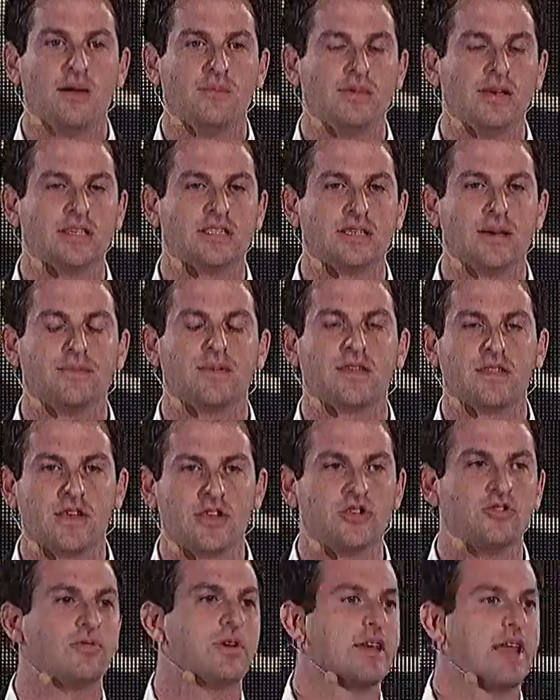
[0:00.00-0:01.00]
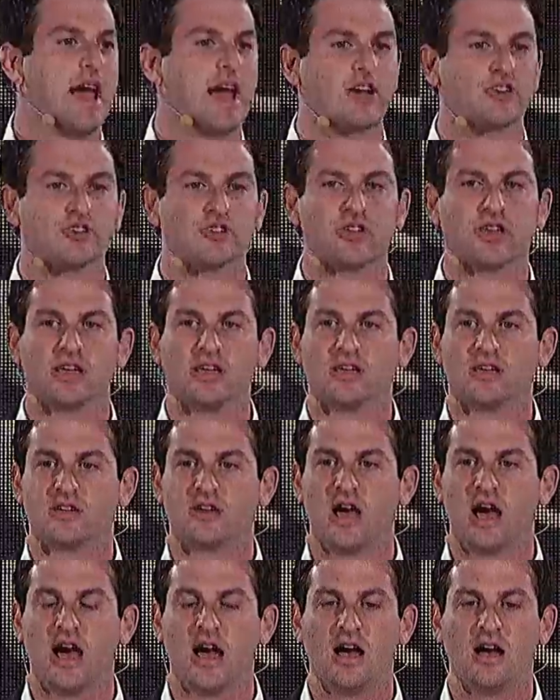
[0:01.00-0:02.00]
is something that you can actually
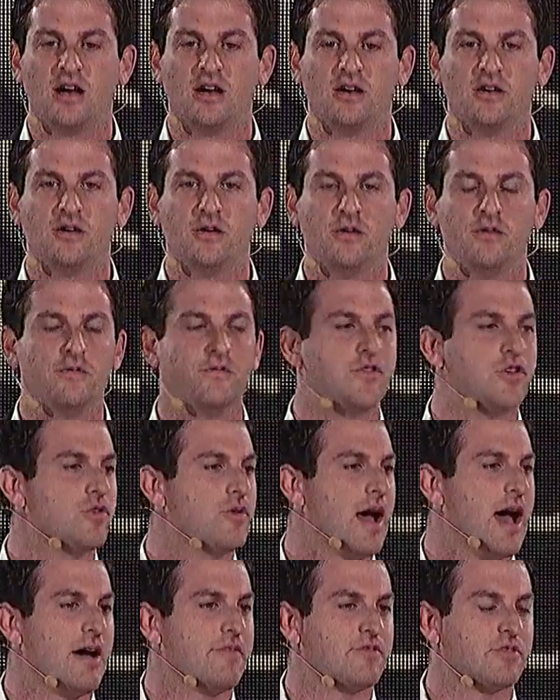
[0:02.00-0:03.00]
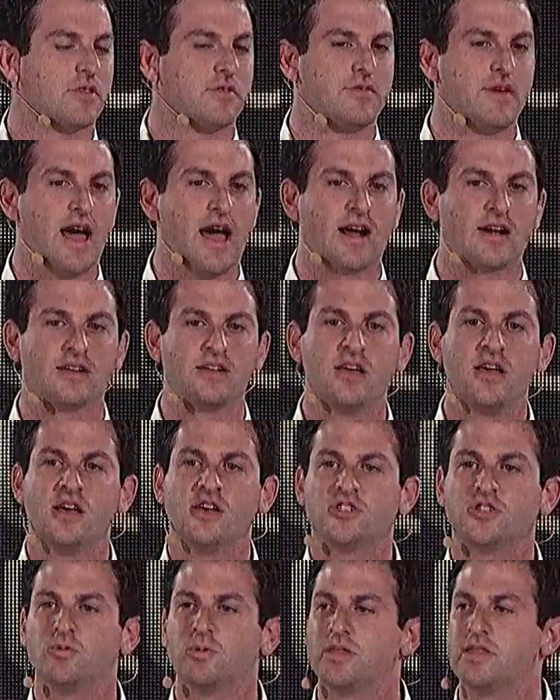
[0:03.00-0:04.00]
view after the fact.
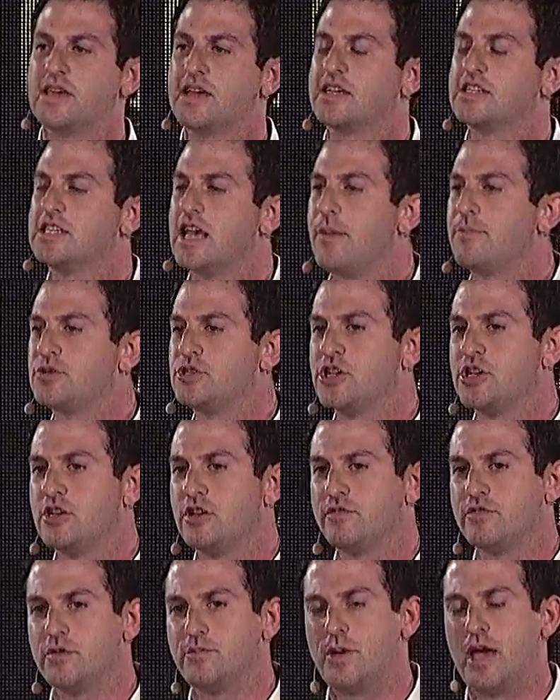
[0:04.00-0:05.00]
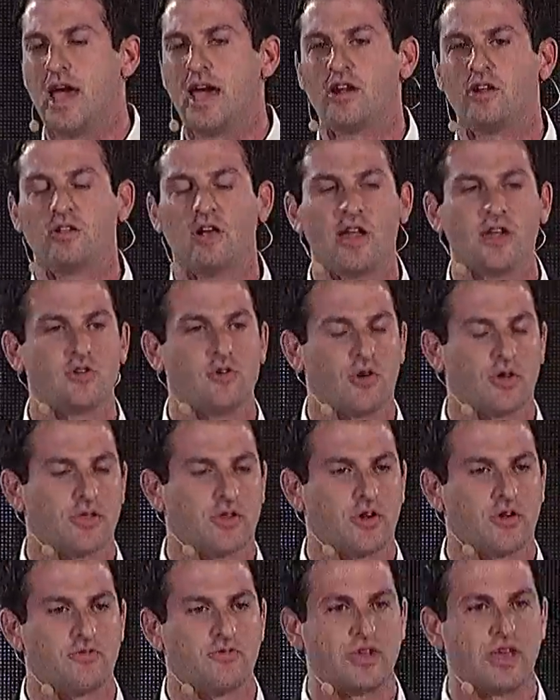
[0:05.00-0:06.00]
So with the exception of the panel on North
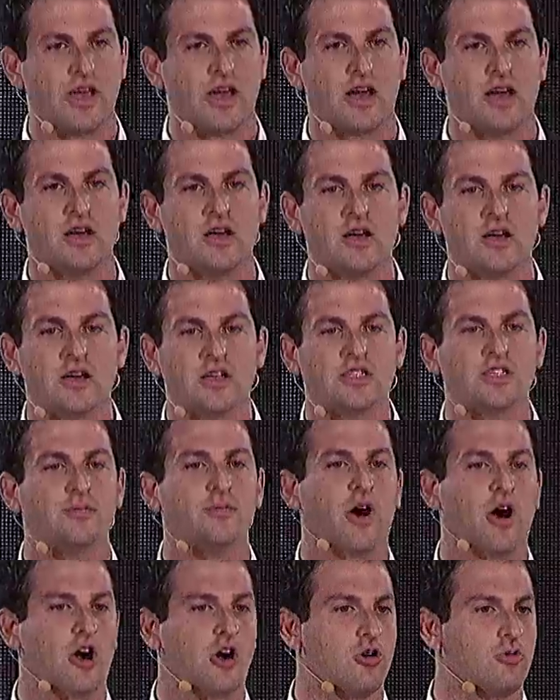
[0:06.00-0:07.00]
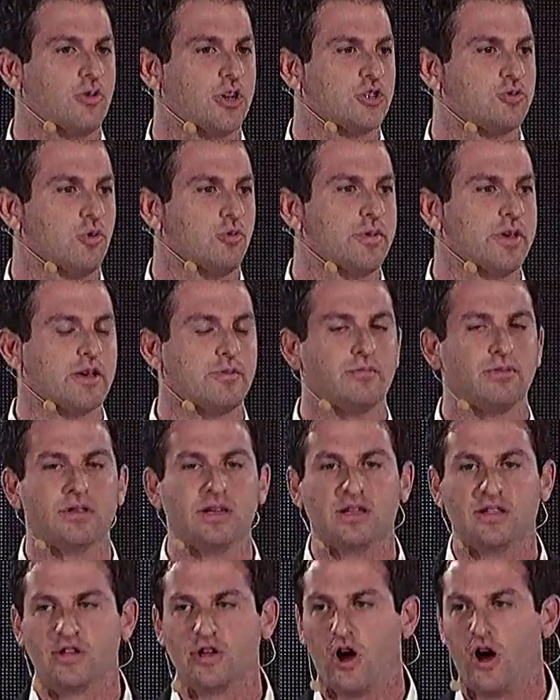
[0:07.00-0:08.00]
Korea tomorrow, which will be
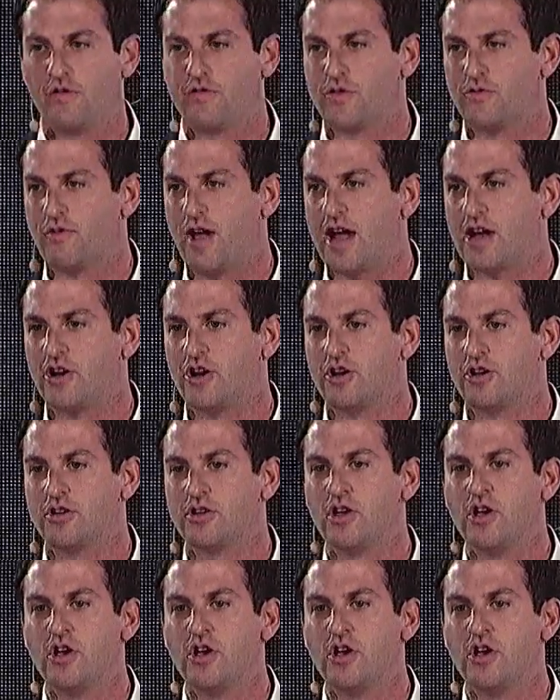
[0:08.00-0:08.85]
completely off the record,